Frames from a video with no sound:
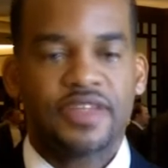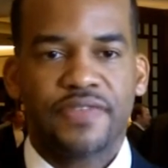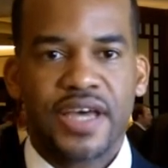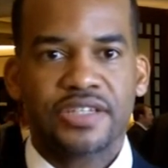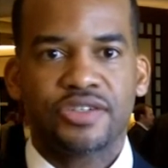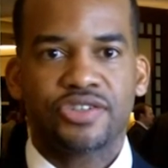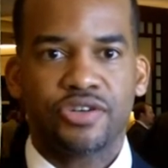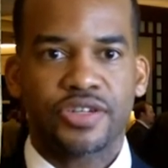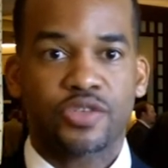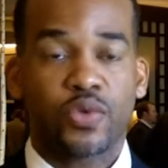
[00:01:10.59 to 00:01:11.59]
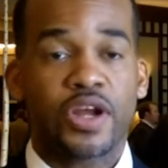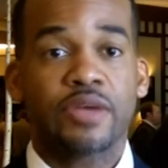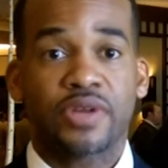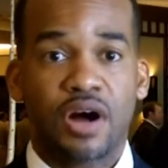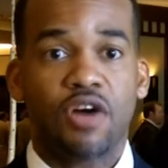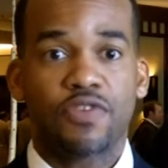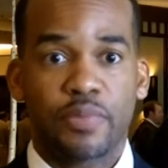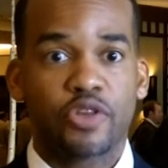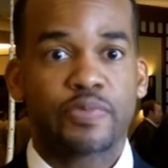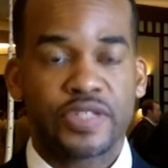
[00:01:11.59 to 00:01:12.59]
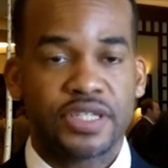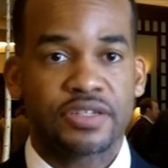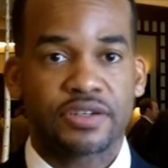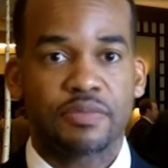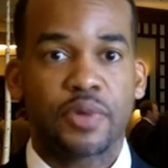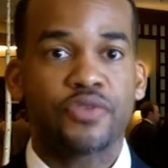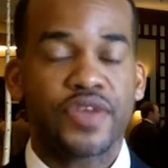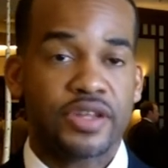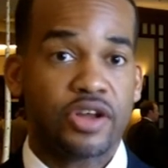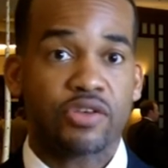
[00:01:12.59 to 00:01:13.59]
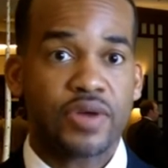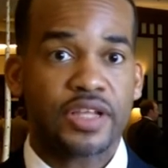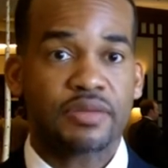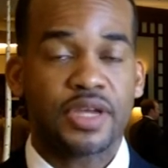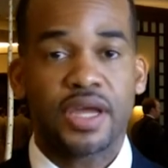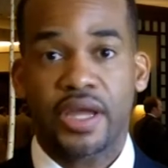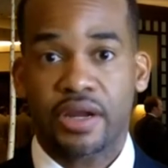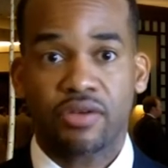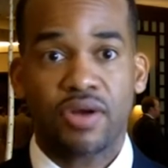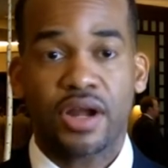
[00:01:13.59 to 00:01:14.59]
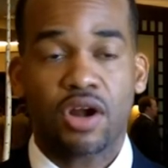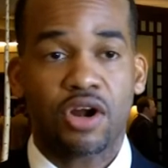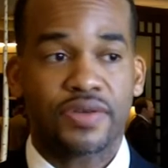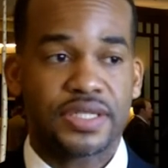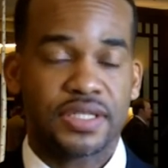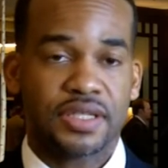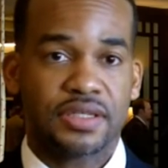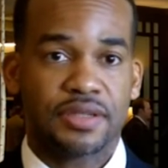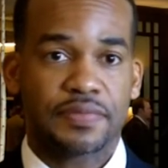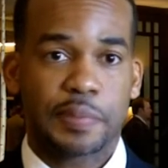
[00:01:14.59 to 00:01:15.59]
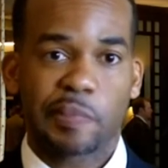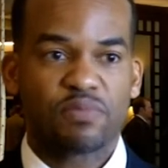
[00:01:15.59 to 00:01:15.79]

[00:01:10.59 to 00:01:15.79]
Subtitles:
As vascular surgeons, we're able to offer both procedures, both endarterectomy and carotid artery stenting.